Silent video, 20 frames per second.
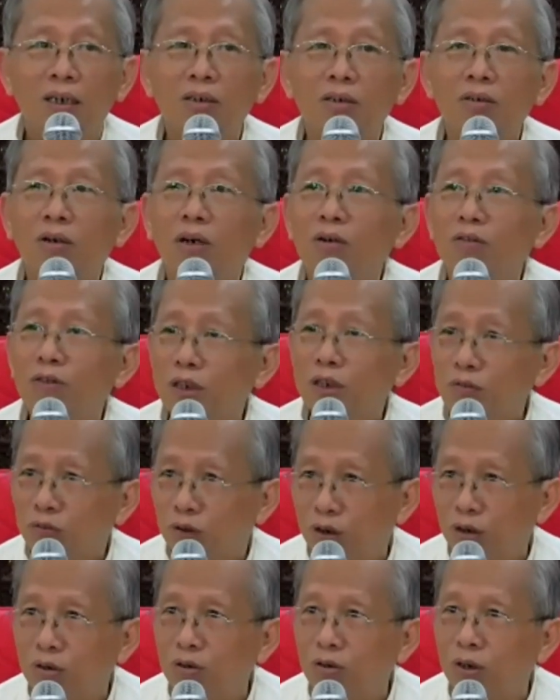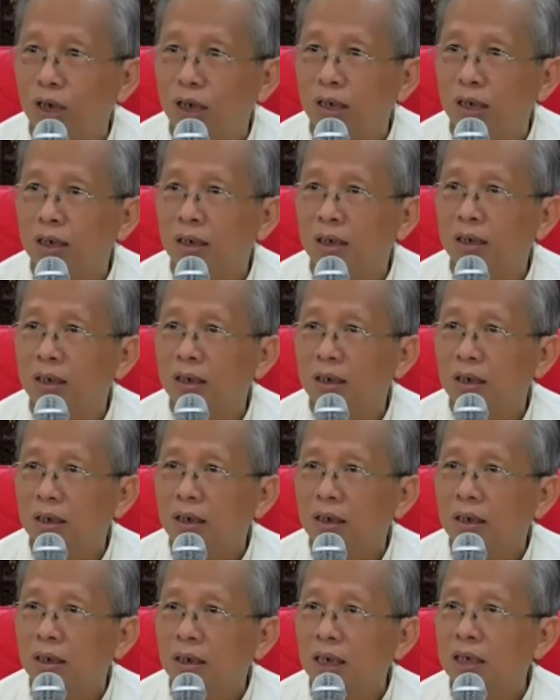You always follow another.
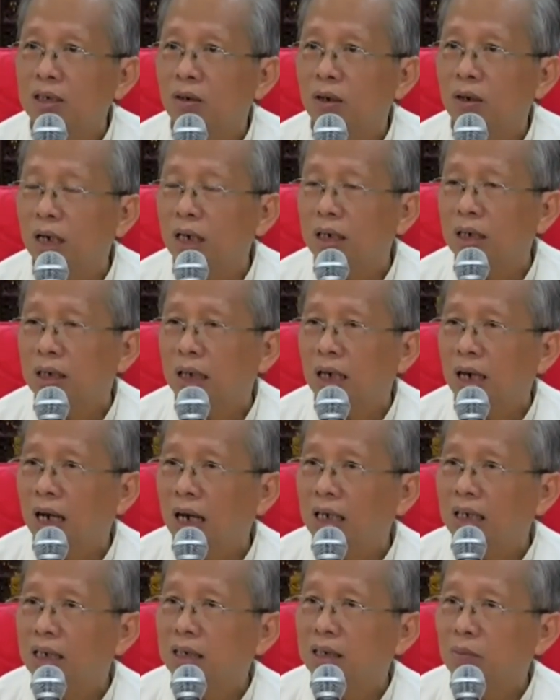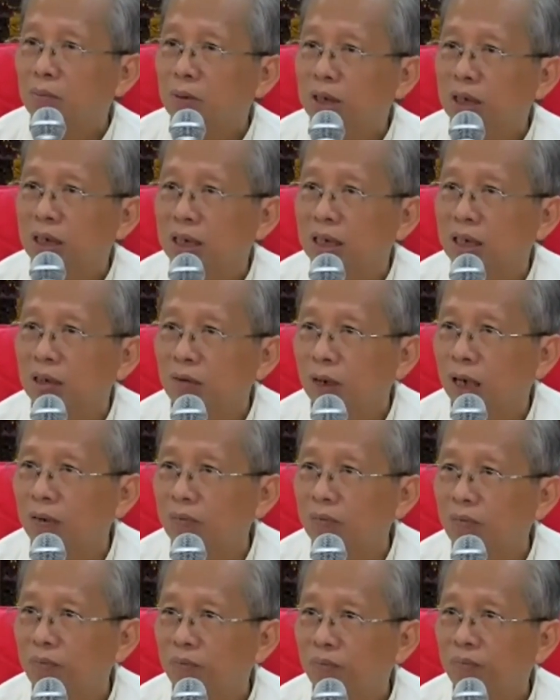That's why the highest merit is what?
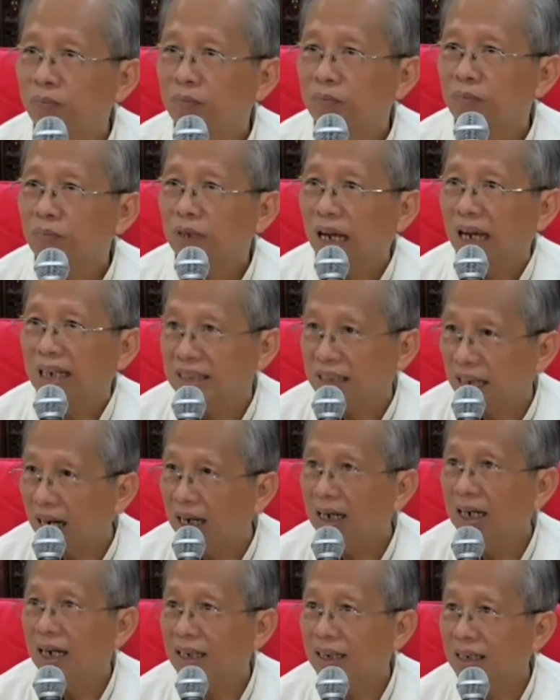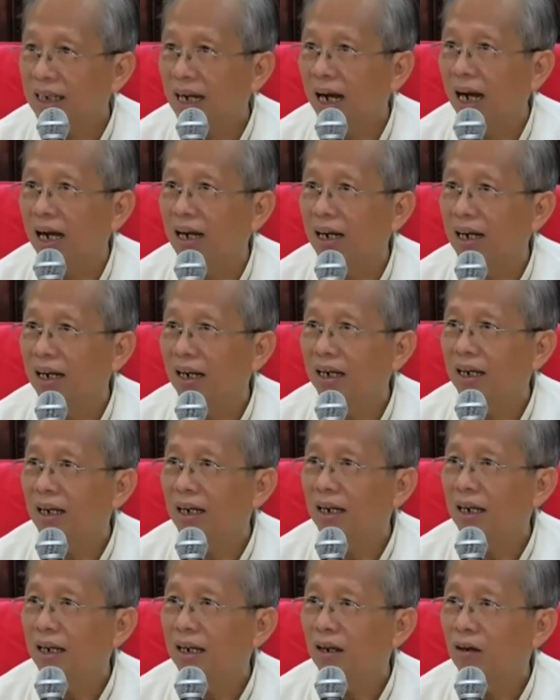Asangkalika.
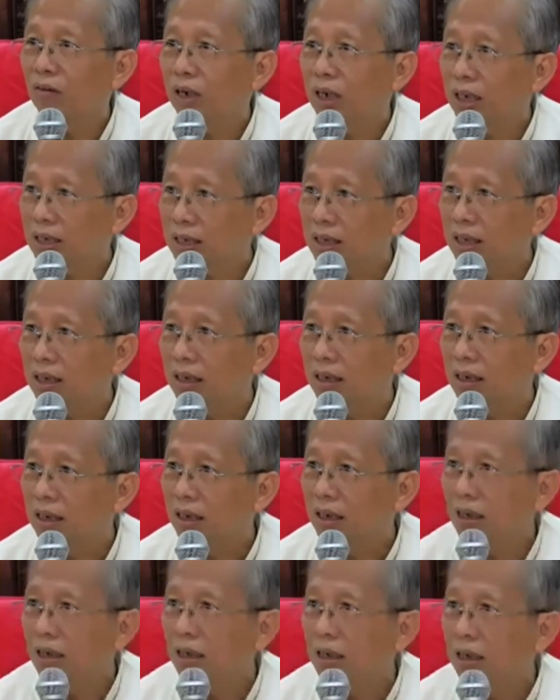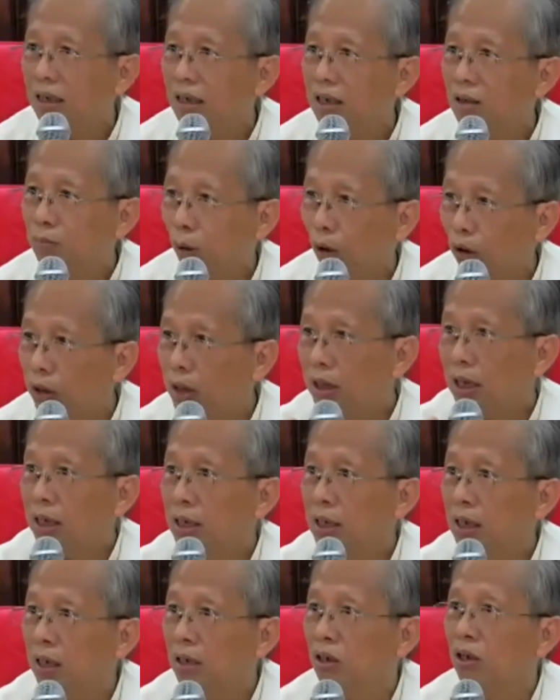What is it?
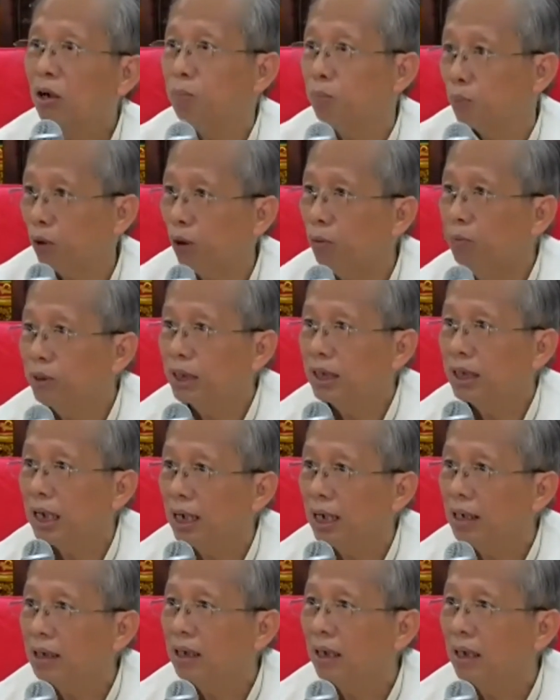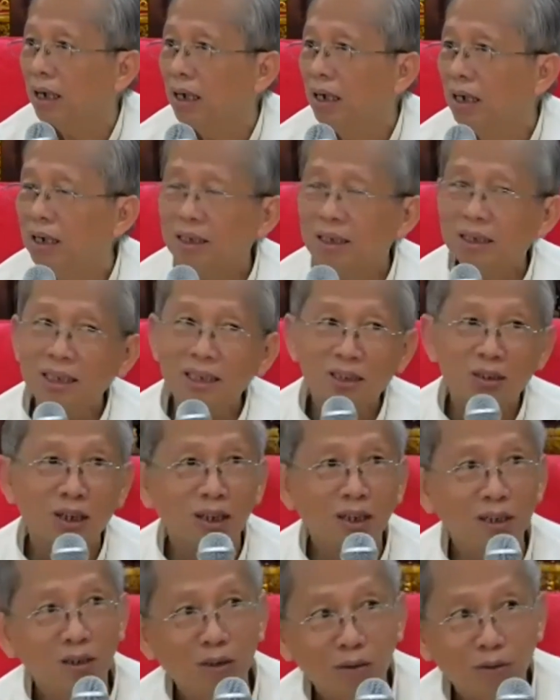Spontaneous, not prompted. I don't know. This
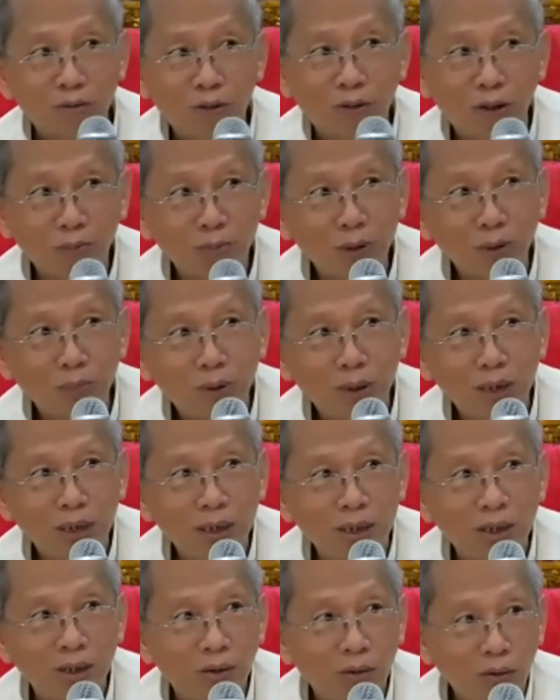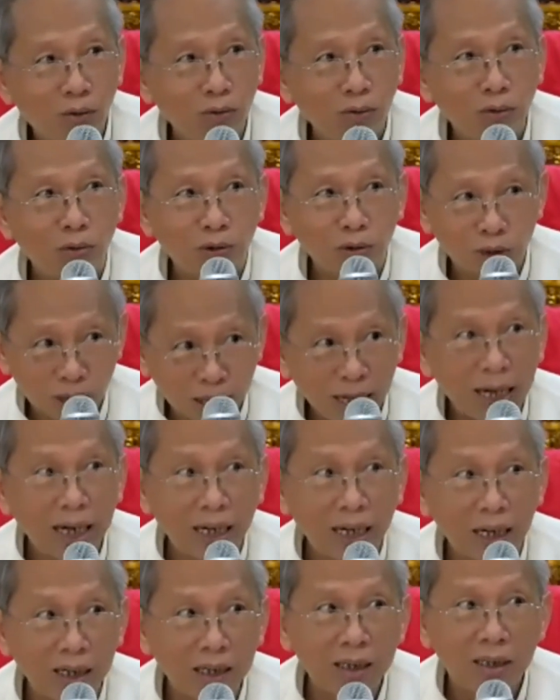one look for people. Oh,
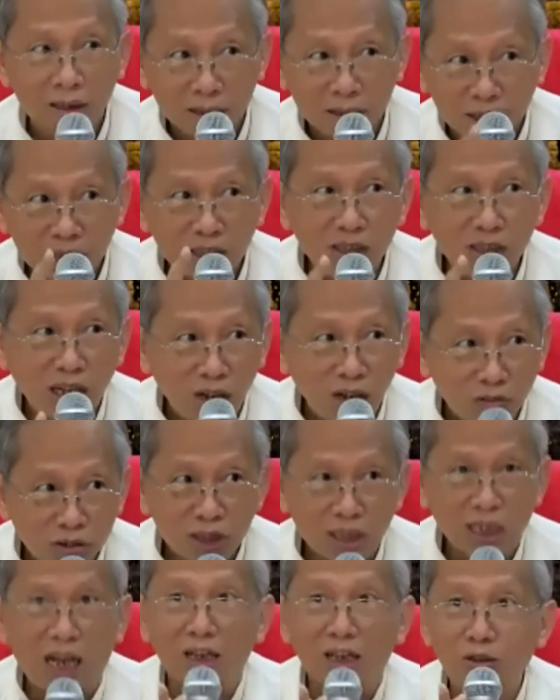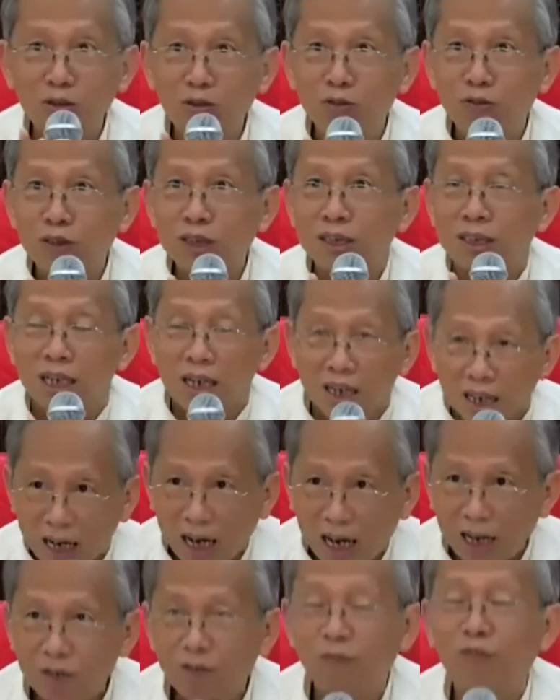can ah? Chin hao sadhu first. I